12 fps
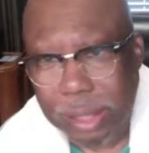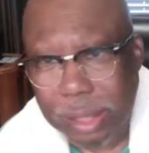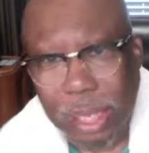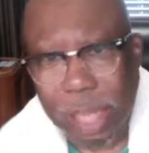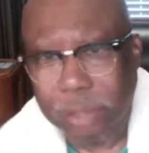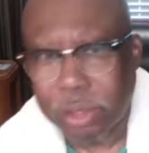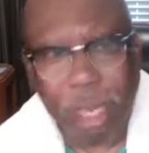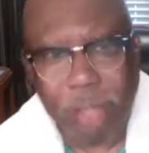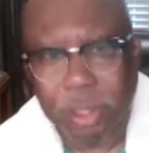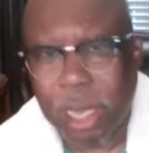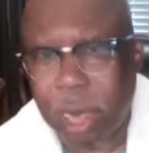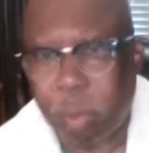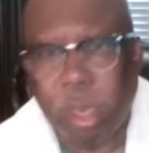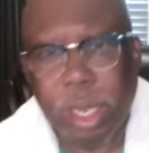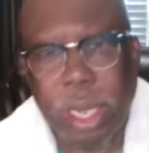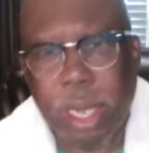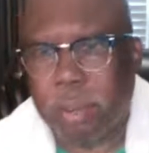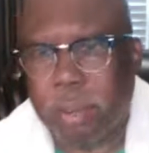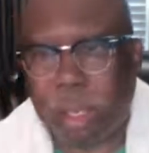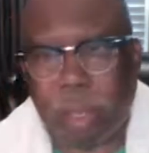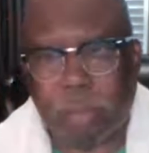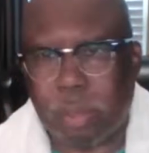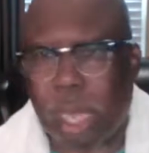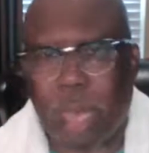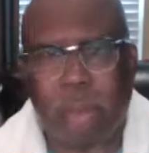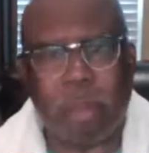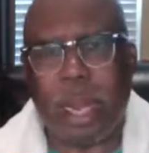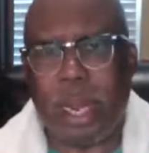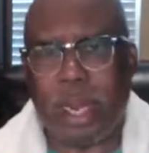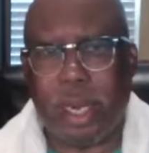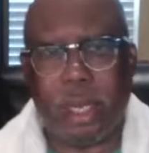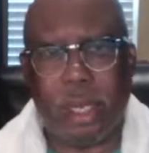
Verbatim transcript: that's that's how we got it made.